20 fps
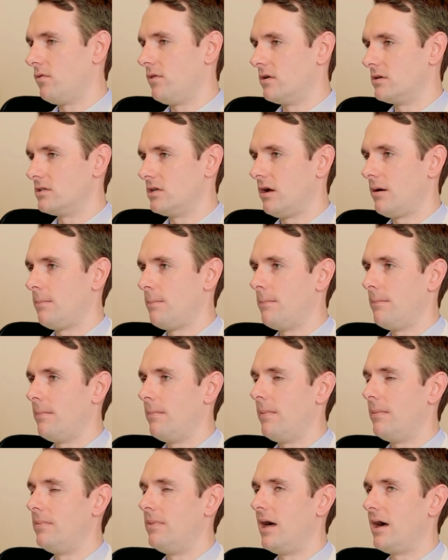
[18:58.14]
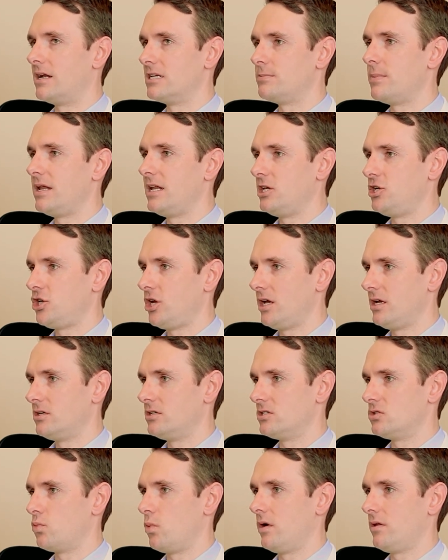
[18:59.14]
not not as many
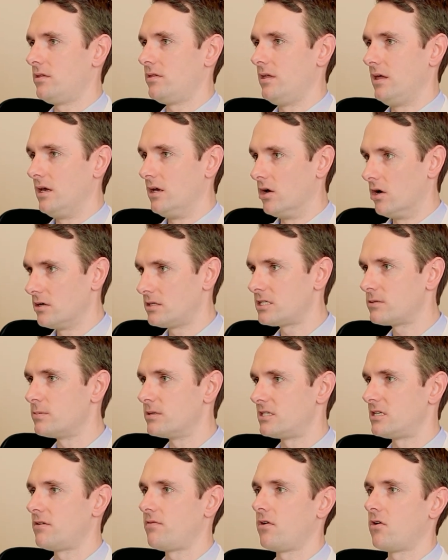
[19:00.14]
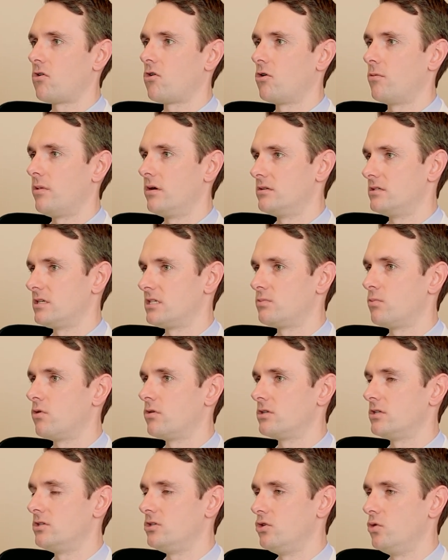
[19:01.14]
changes with the gut-specific hormones. It's more
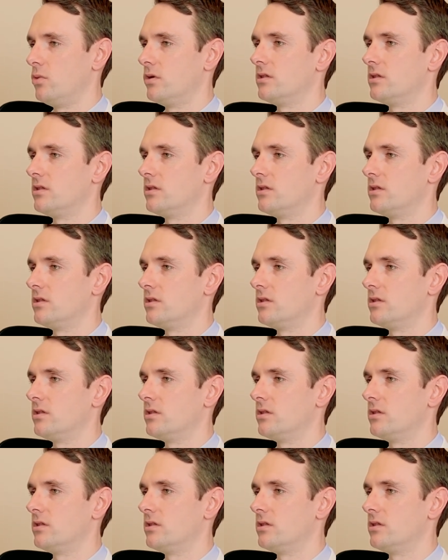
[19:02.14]
to do with